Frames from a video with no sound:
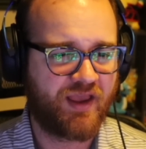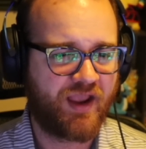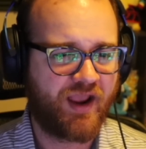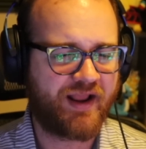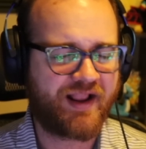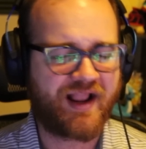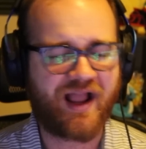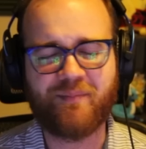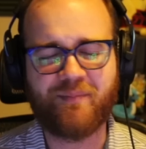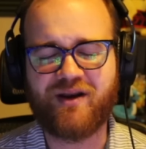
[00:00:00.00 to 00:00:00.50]

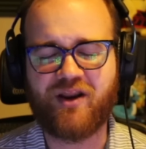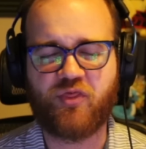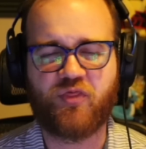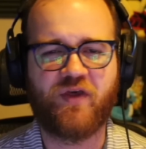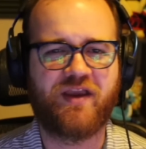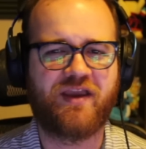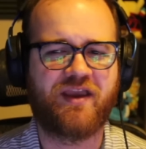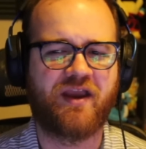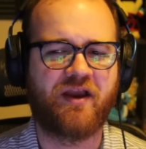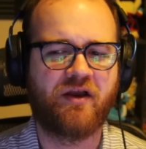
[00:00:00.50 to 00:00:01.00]
And it got me to
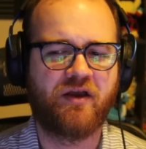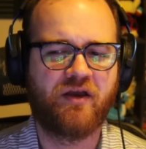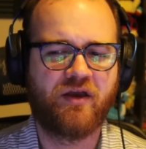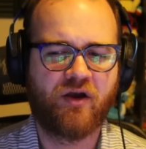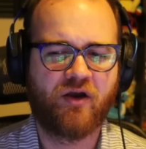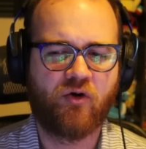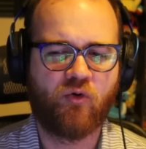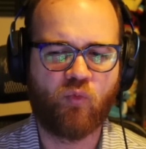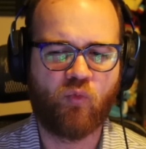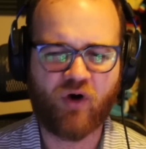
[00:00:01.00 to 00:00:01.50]
thinking,
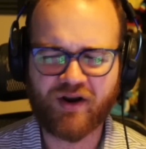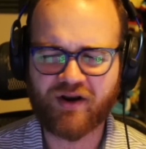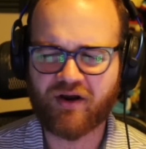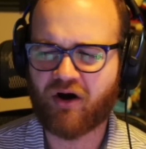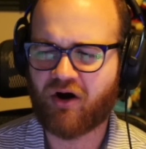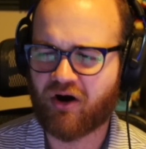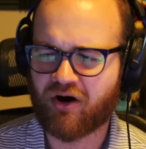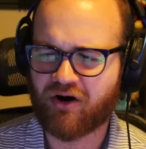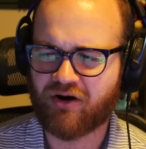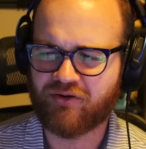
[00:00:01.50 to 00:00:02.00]
what
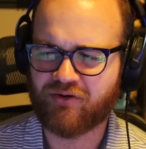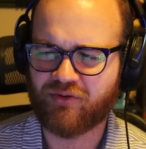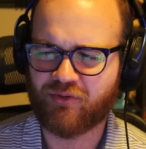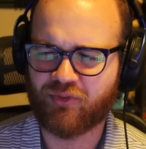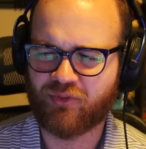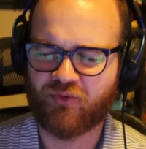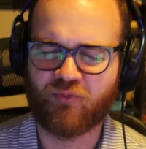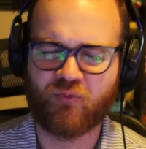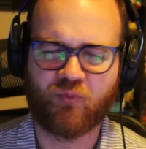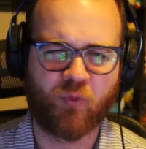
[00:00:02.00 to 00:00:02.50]
are
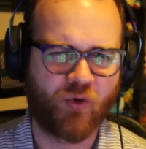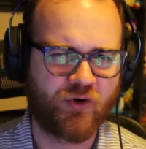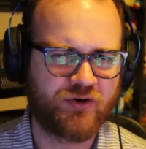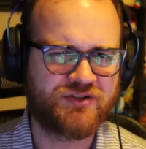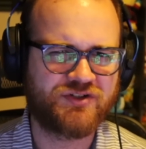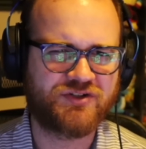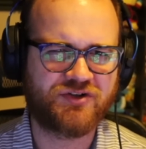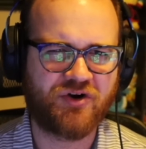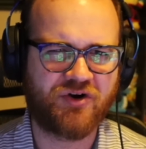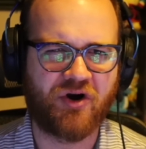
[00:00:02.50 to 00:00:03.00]
the
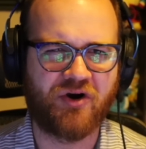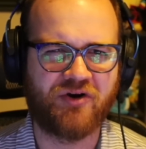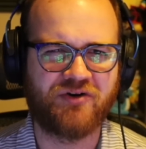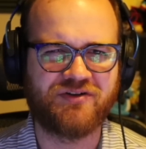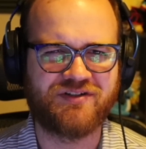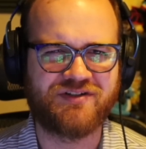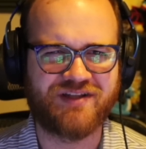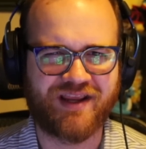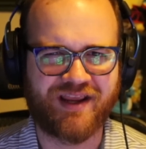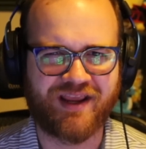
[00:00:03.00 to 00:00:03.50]
worst
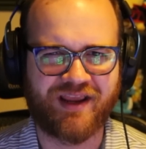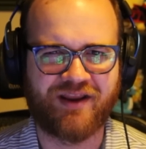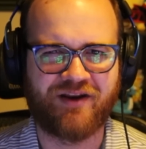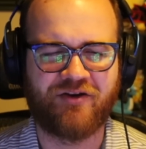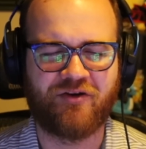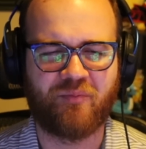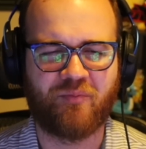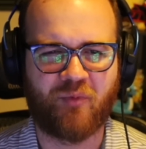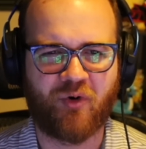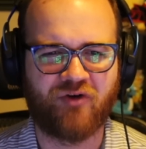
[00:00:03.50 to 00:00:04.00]
cards
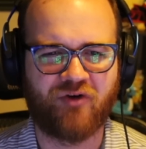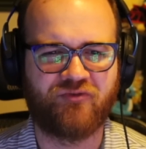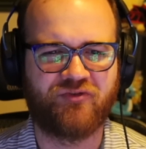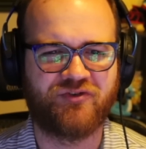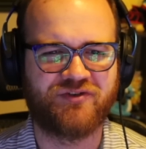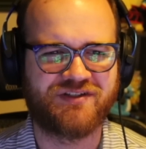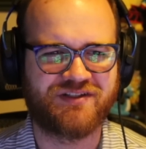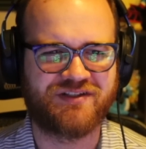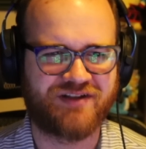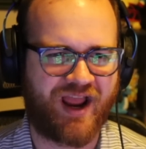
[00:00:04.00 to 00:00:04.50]
in
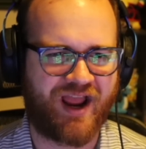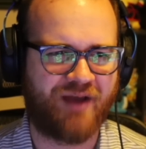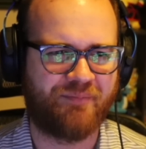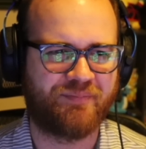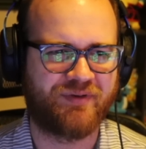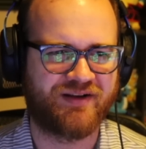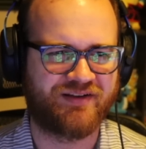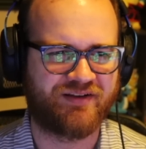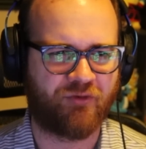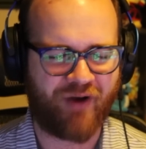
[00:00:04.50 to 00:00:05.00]
Marvel
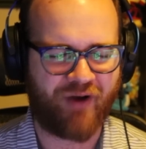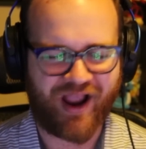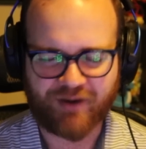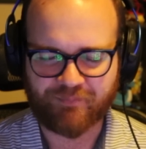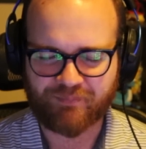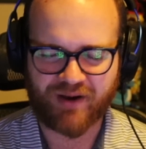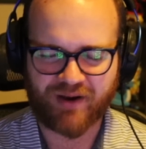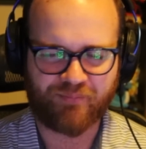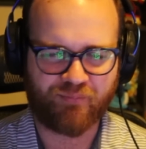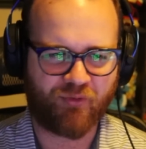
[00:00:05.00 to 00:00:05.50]
Snap? And as I
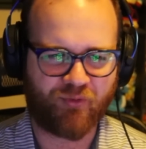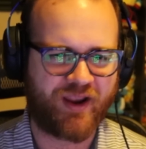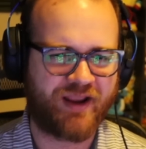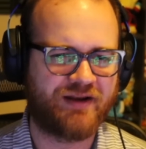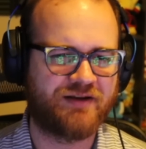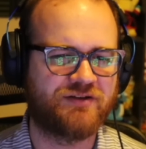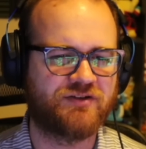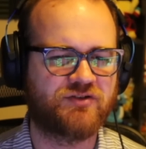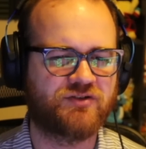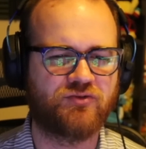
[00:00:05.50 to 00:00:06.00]
racked my
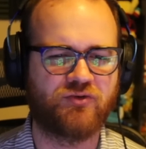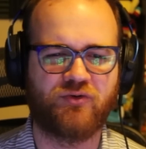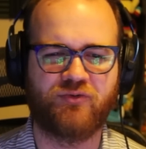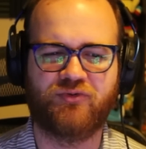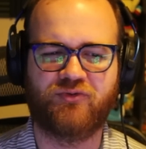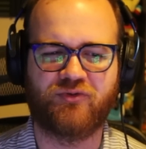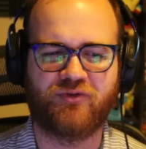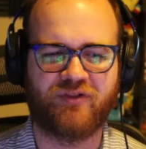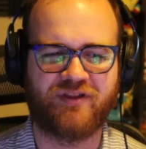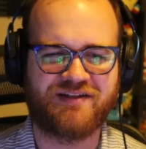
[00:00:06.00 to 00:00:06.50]
brain and scrolled
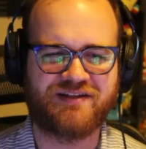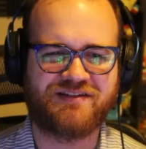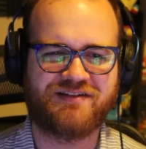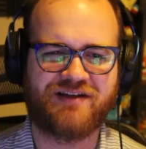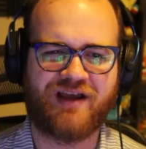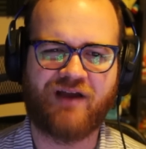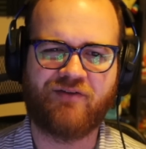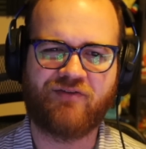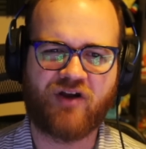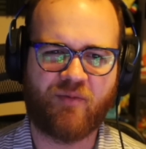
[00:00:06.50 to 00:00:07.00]
through the
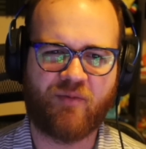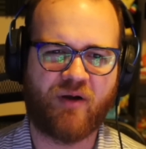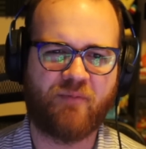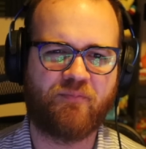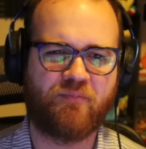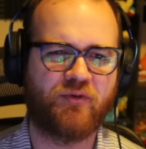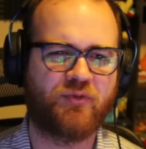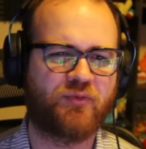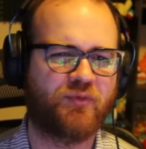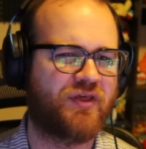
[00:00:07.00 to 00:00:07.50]
list, I've come
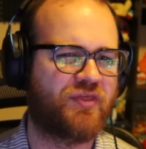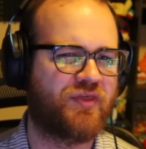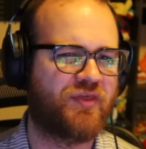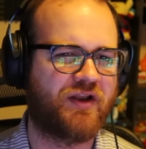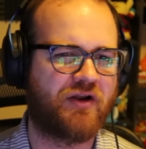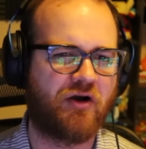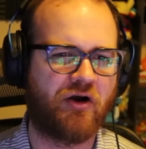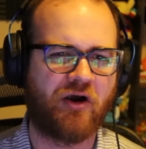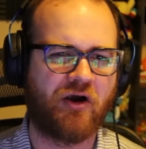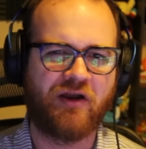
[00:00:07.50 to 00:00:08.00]
up with what I
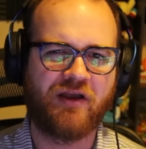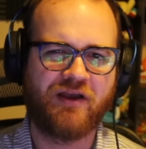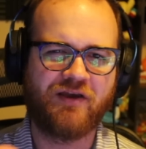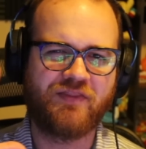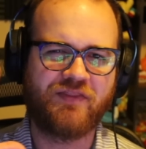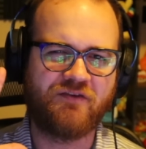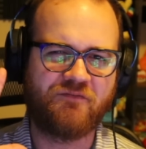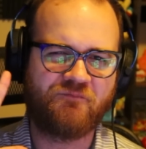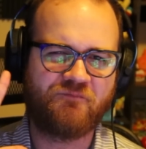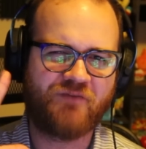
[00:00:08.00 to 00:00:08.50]
think are
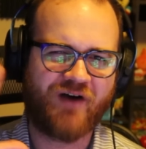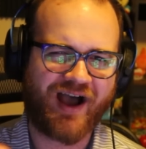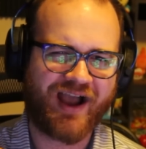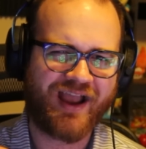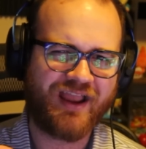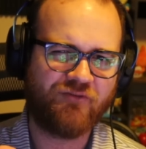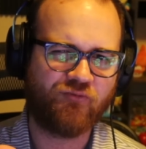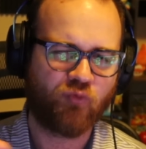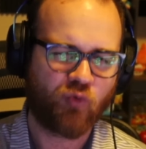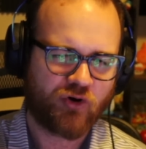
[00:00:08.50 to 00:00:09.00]
the
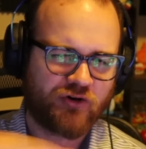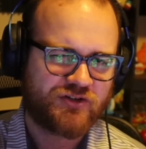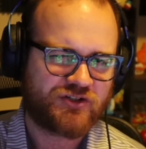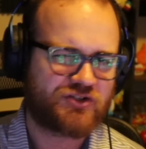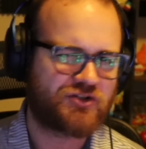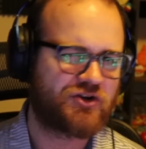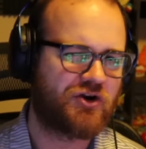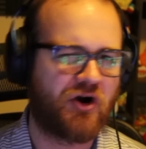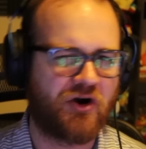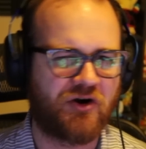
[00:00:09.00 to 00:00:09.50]
5
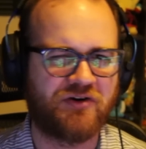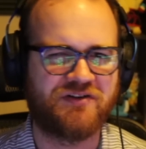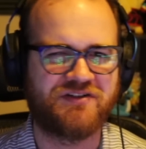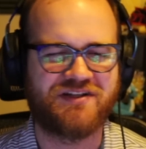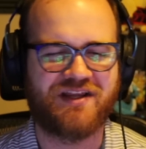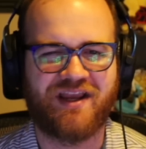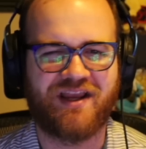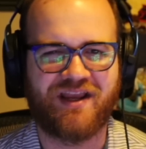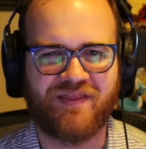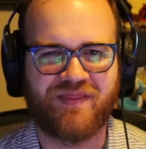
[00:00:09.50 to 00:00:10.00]
worst
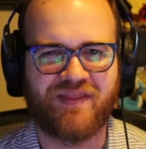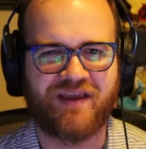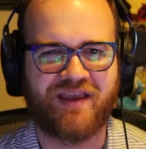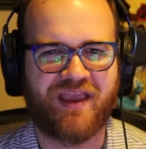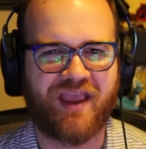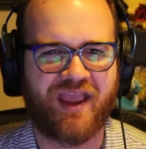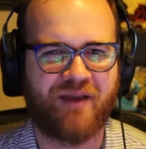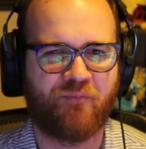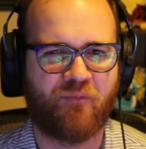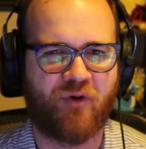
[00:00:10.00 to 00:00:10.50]
cards in the
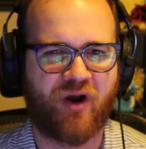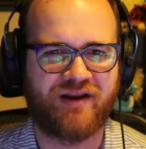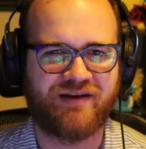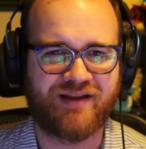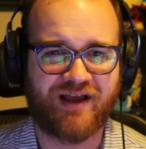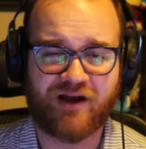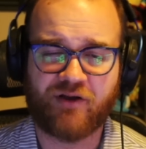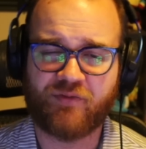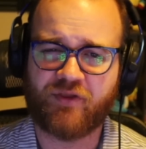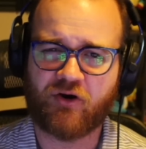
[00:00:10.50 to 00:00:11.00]
game right
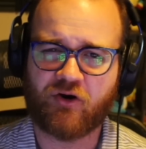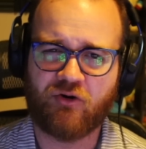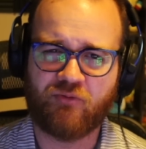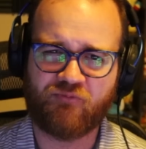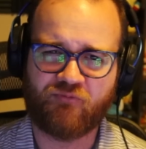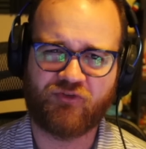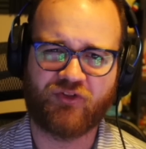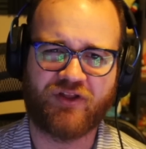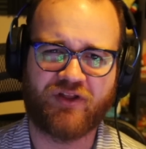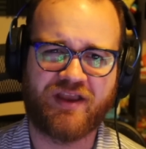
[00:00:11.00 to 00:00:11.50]
now that
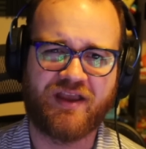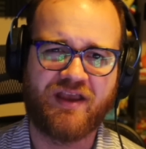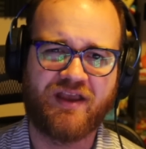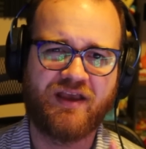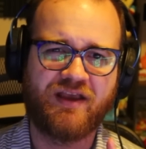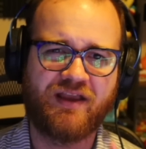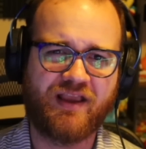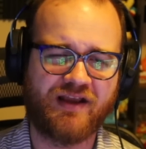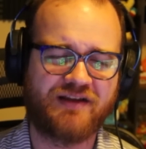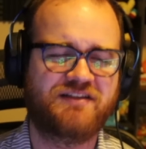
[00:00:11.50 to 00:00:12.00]
hopefully
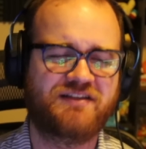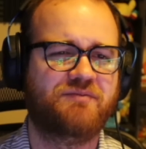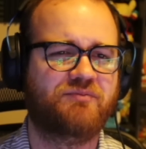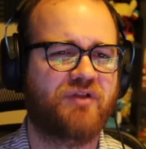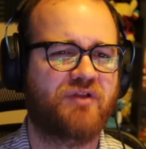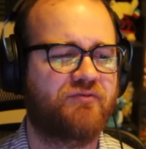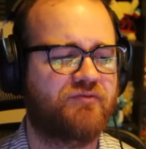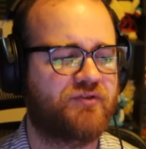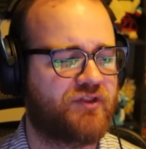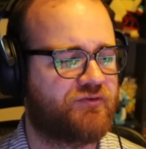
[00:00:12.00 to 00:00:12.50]
get some
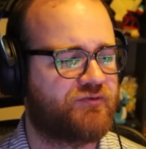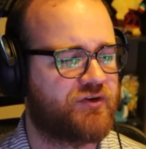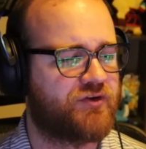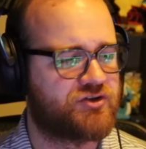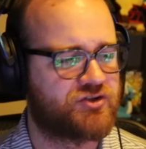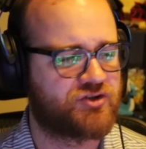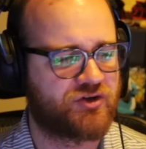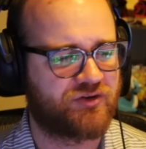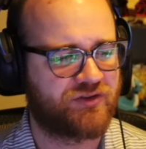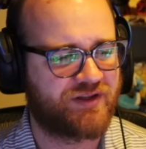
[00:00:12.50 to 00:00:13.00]
love in the
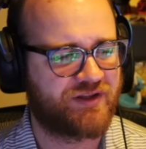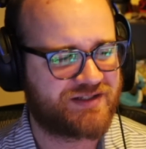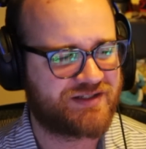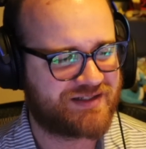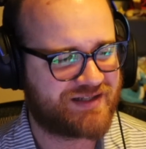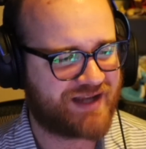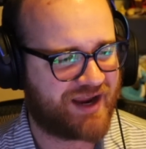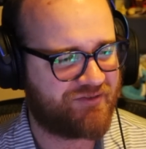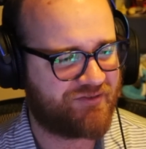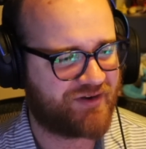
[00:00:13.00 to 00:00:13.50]
future. Let's
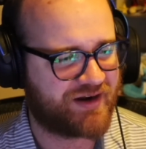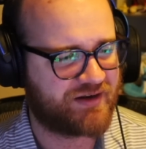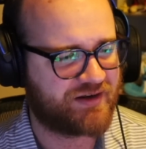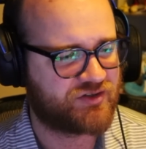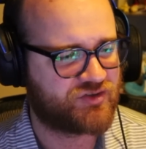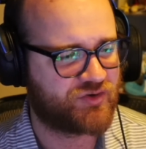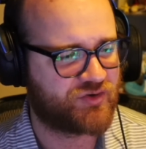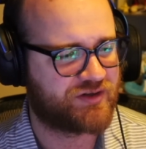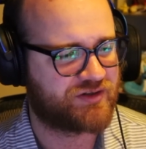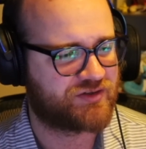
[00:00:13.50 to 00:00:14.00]
dive on
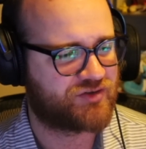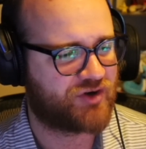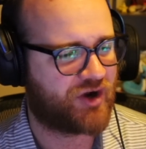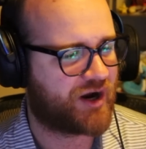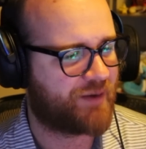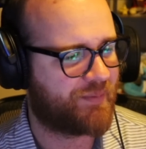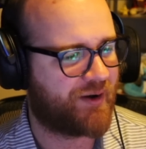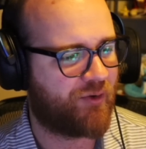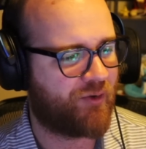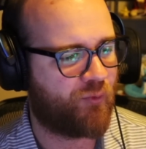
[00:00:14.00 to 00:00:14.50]
into it and
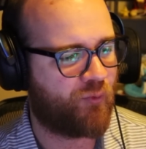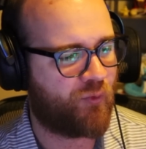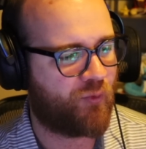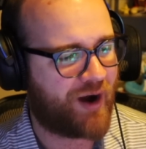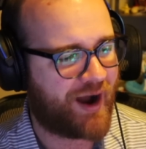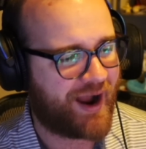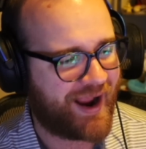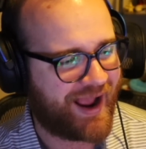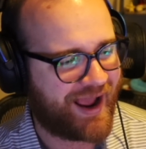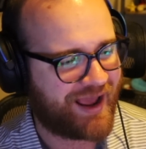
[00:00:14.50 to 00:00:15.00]
talk about
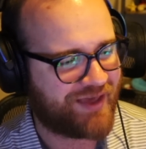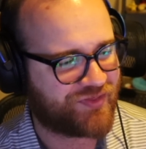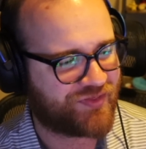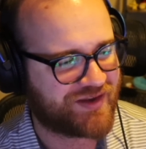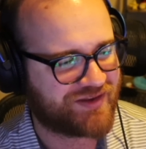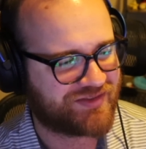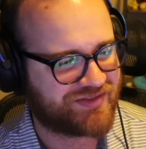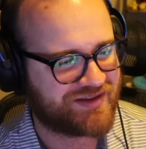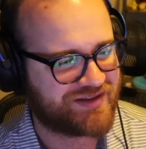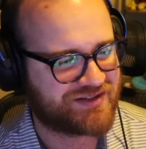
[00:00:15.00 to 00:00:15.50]
why I
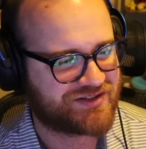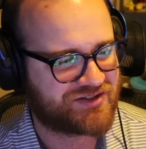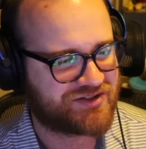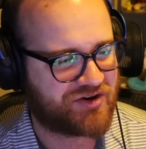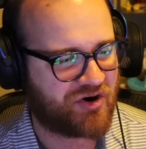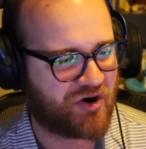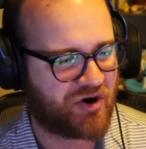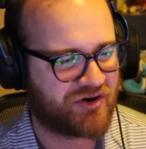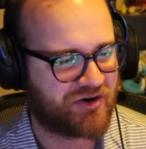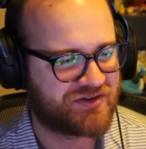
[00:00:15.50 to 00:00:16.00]
think these
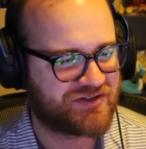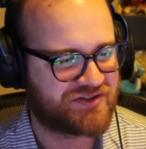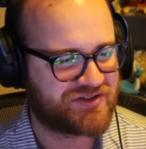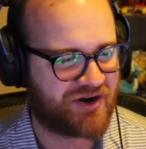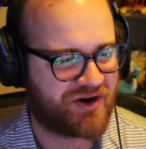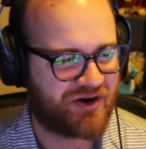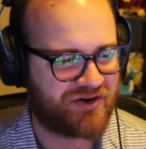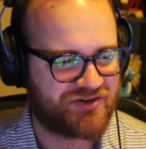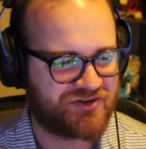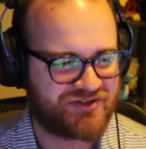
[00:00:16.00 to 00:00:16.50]
cards
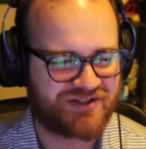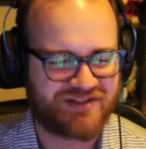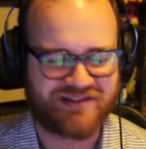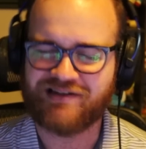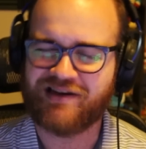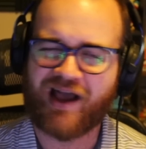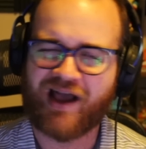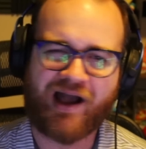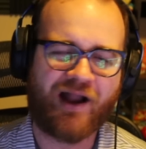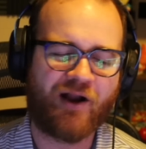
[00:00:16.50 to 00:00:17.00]
are just
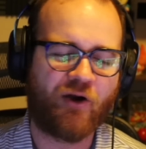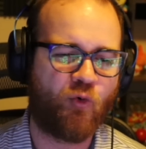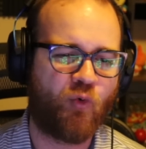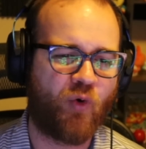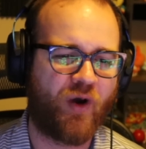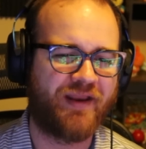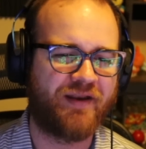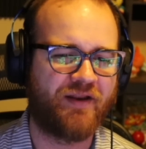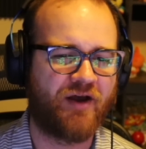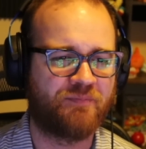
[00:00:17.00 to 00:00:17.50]
not
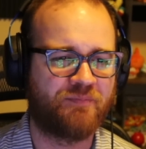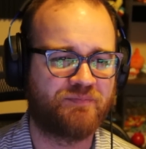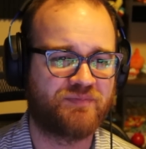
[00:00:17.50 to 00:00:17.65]
quite up